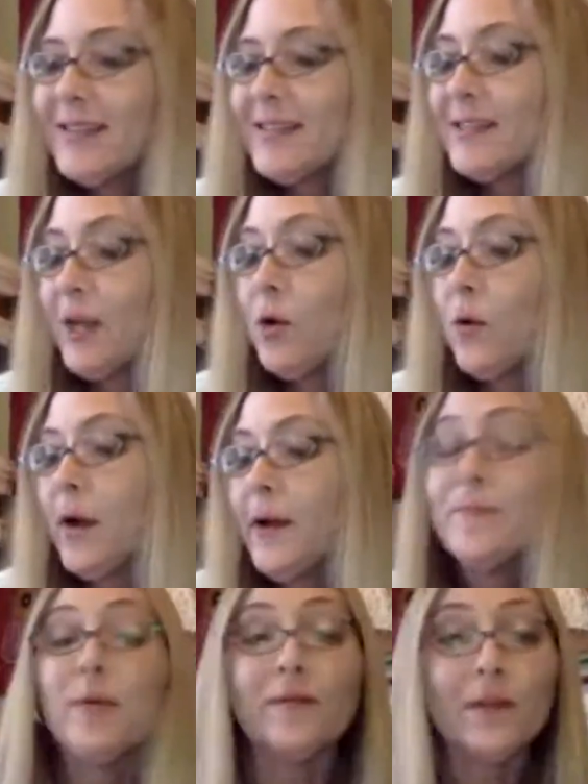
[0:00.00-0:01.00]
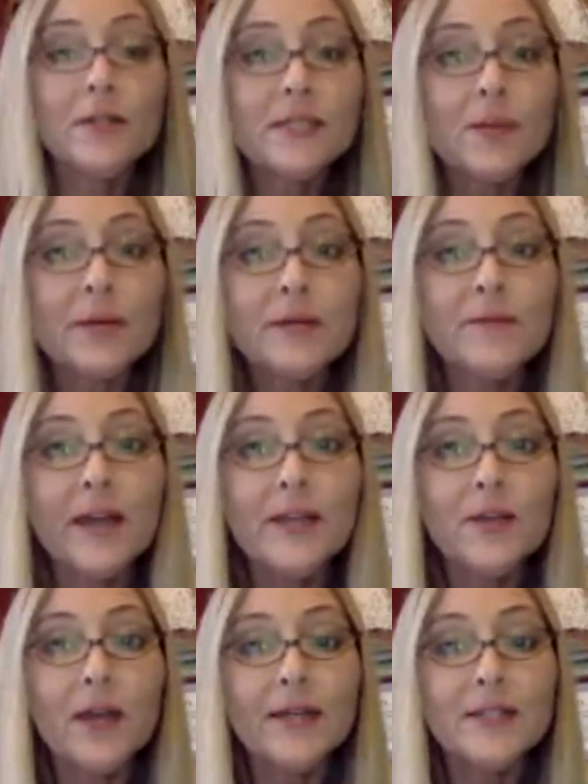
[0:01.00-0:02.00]
So, um, but first, I want to invite you
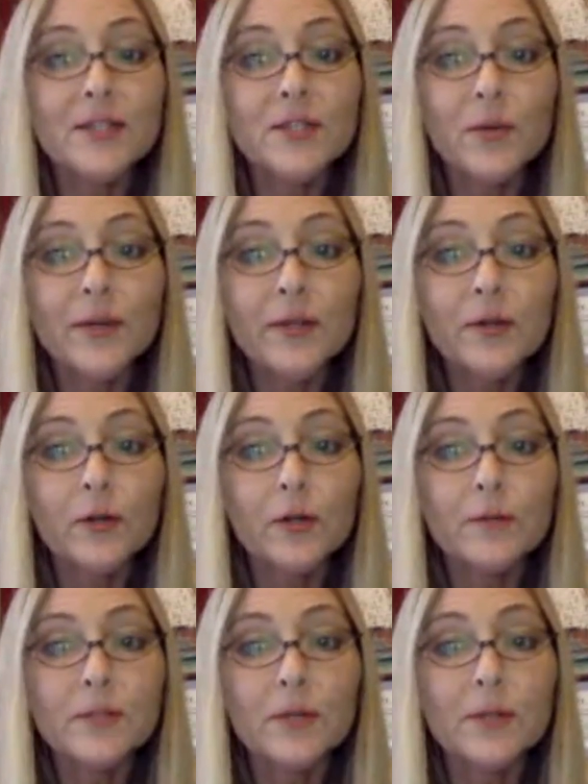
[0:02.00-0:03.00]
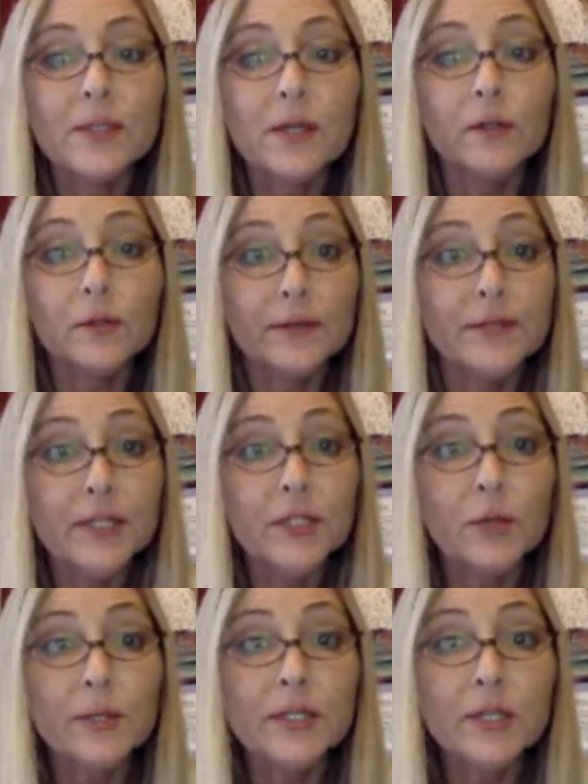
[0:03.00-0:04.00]
guys to join the group. So it's called Thrifty
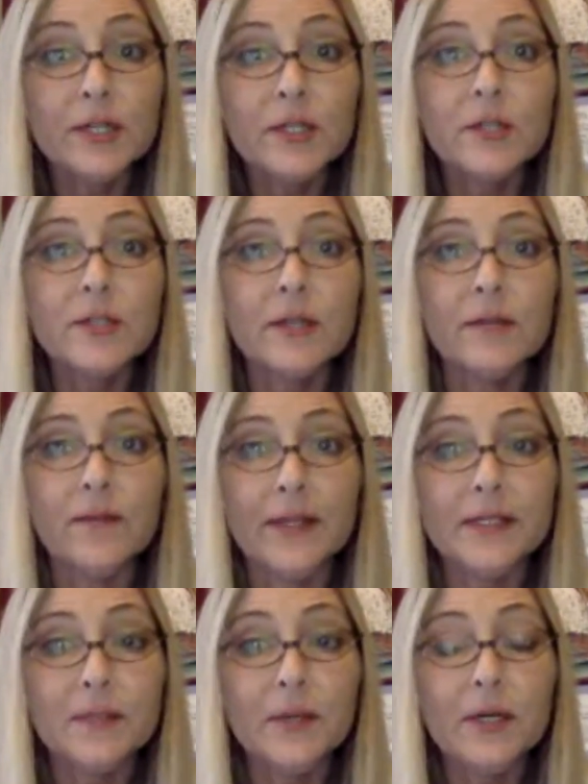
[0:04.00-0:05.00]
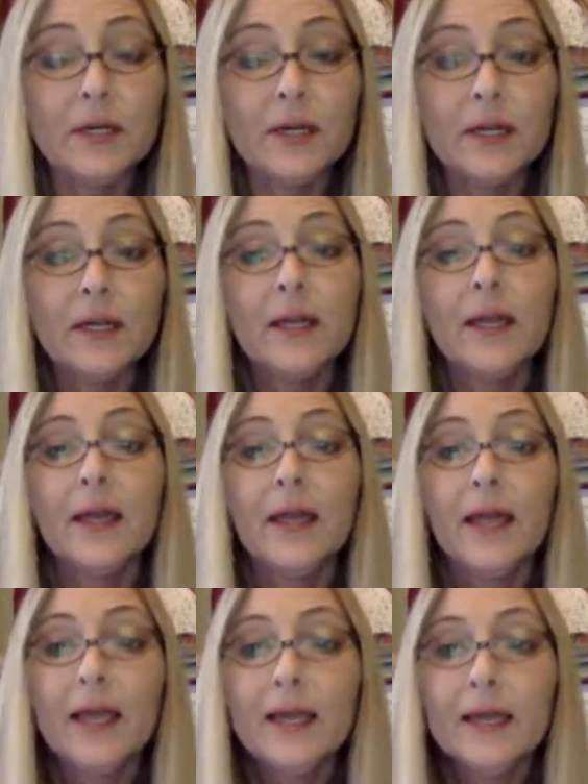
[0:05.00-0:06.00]
Jewelry Treasures on Facebook,
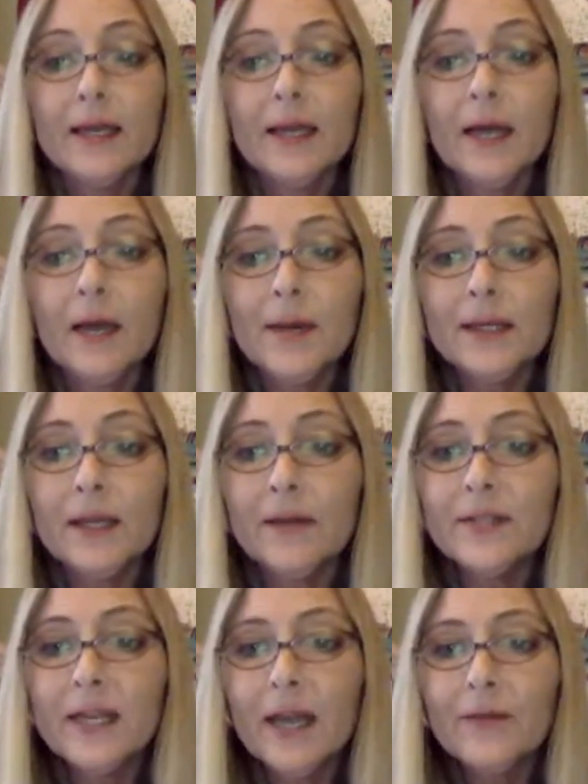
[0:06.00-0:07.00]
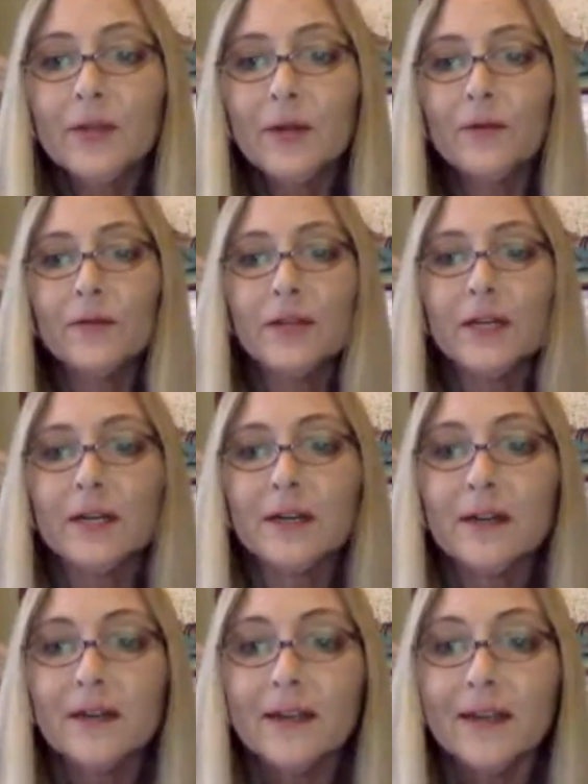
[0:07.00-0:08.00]
and um, I'd love to have you over there
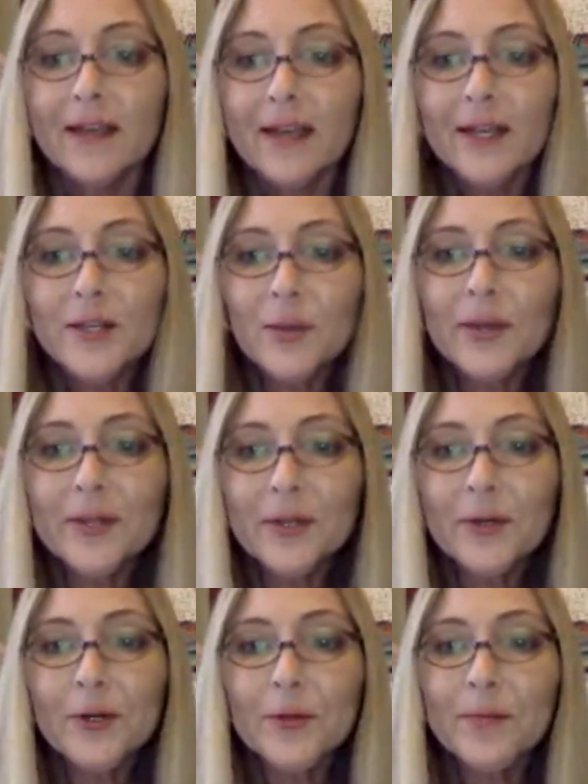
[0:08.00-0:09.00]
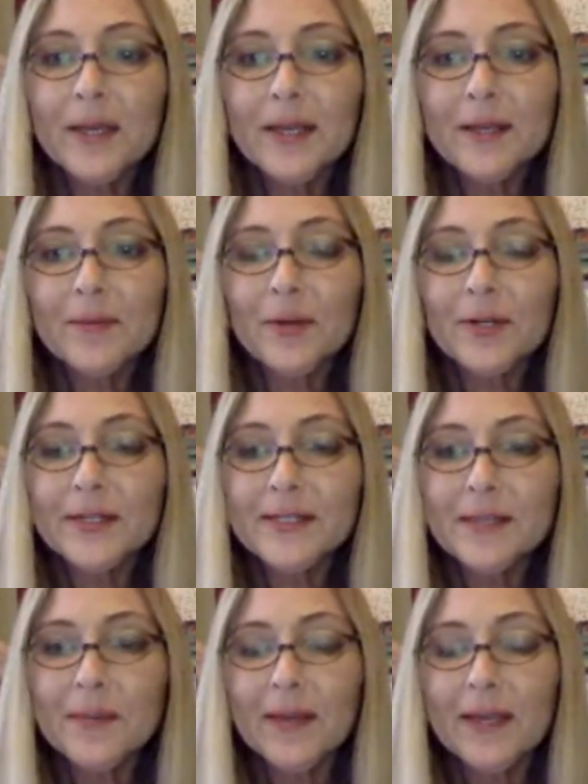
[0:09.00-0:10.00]
and join the group and
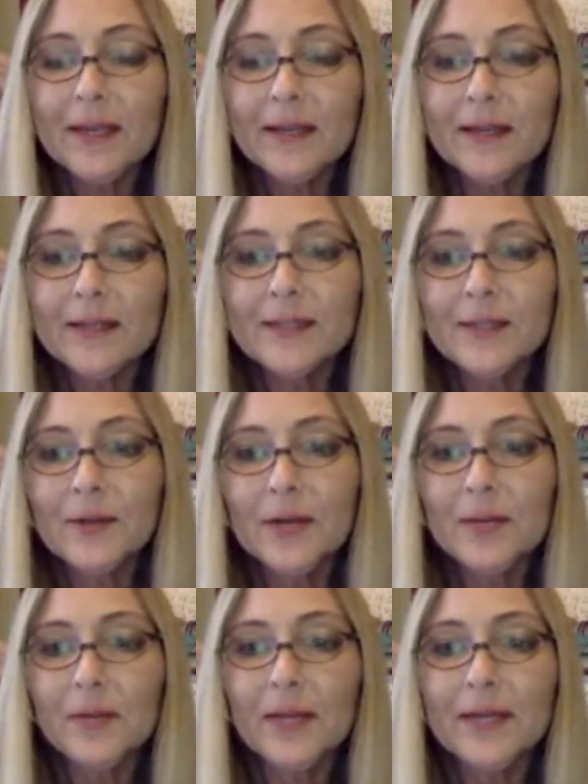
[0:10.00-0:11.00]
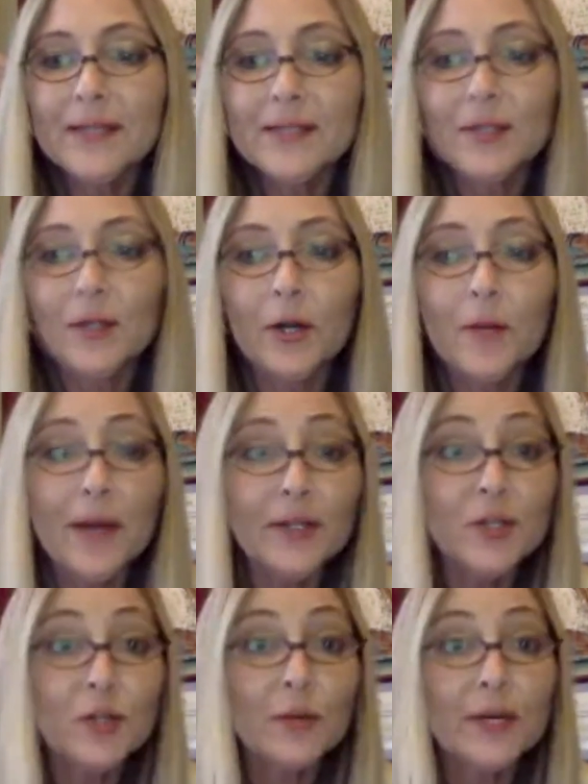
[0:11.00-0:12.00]
participate. It's a great place to learn about
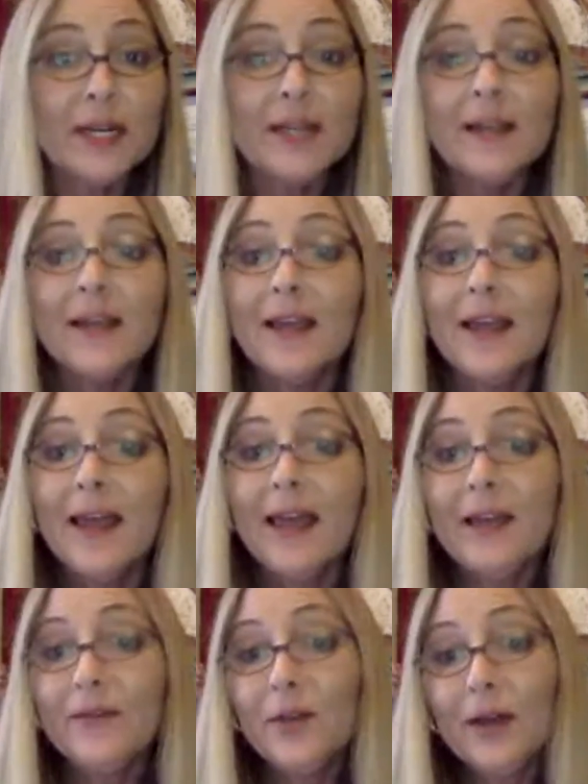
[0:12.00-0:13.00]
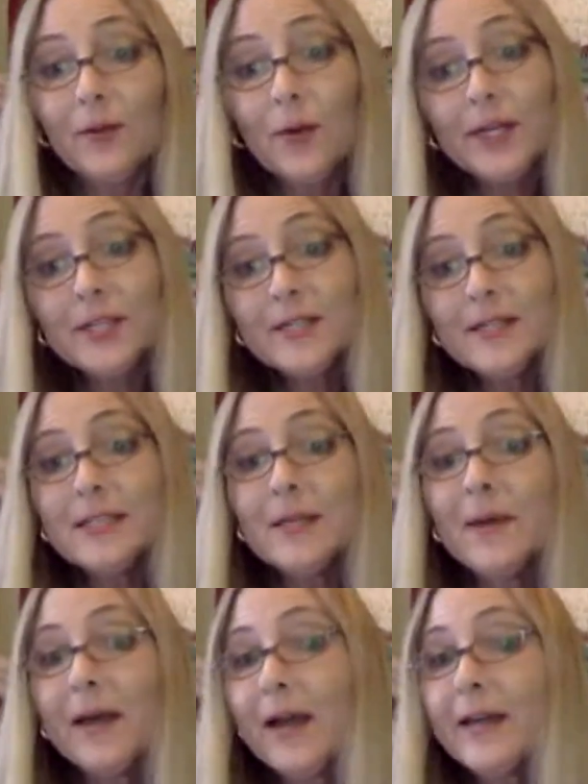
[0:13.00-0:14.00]
jewelry, and if you have questions
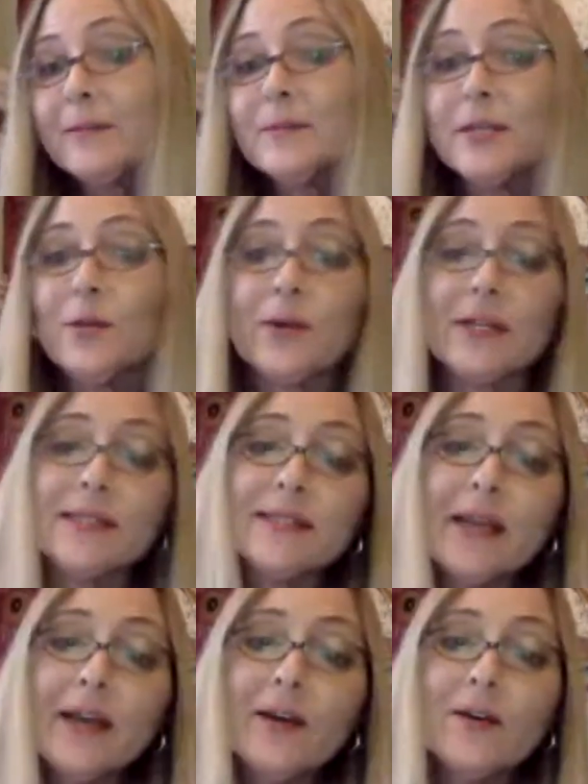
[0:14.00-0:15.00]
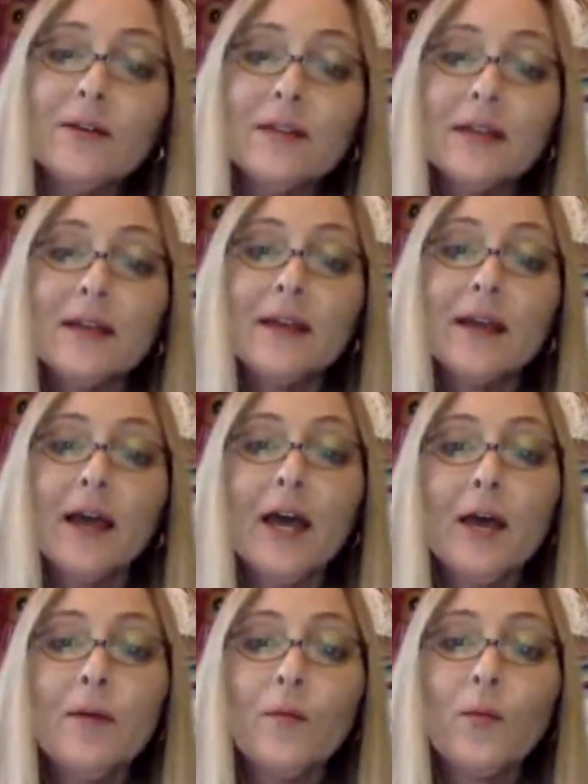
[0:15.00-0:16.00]
about items that you want to sell,
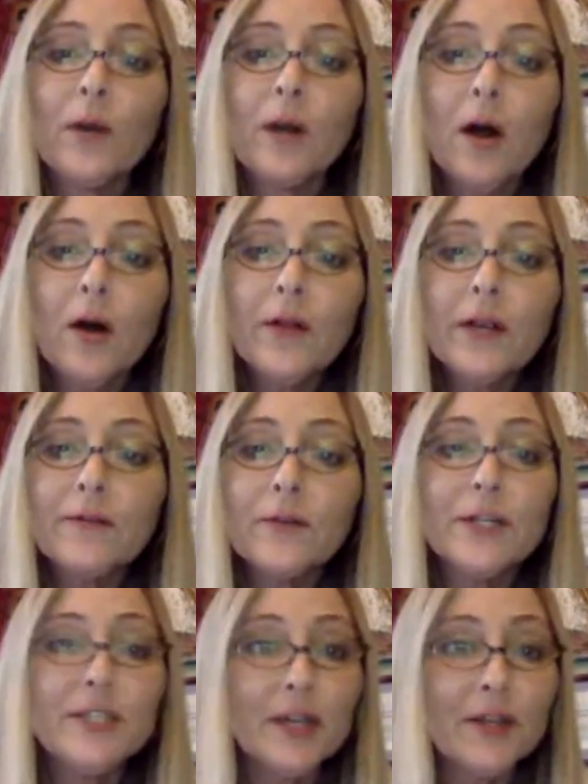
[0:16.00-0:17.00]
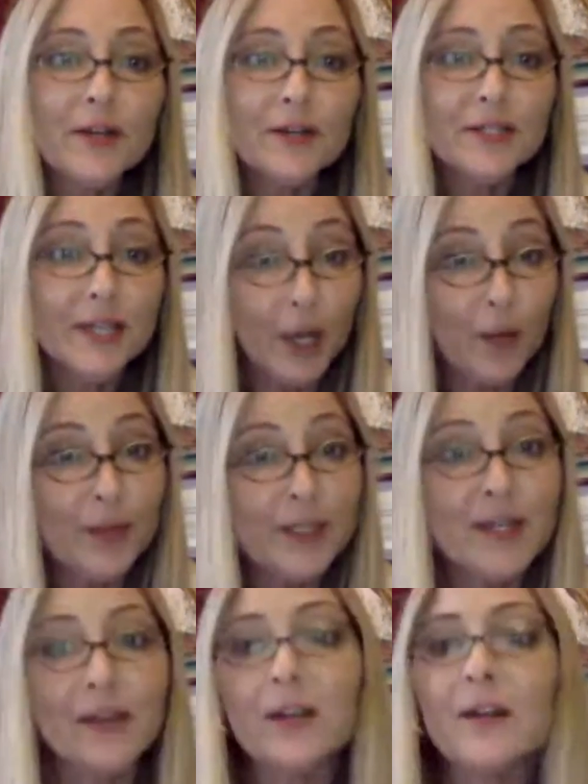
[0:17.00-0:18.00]
um, we're all there for each other to help each
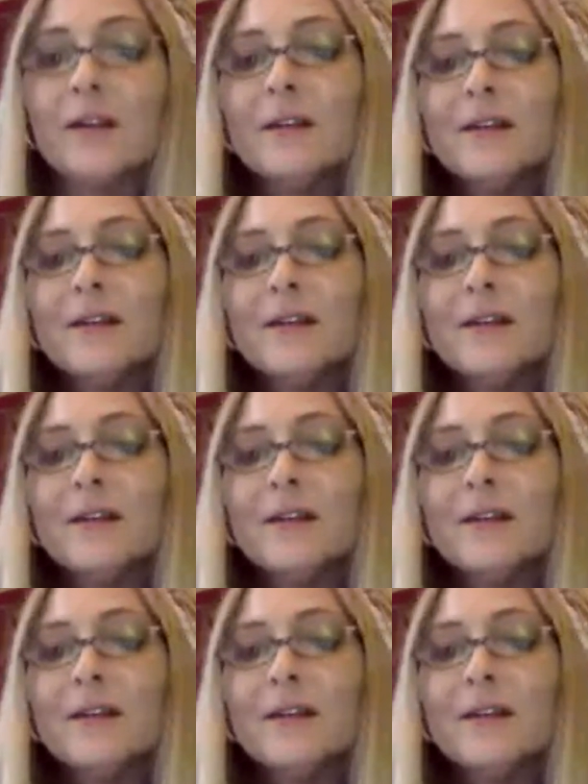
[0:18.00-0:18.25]
other.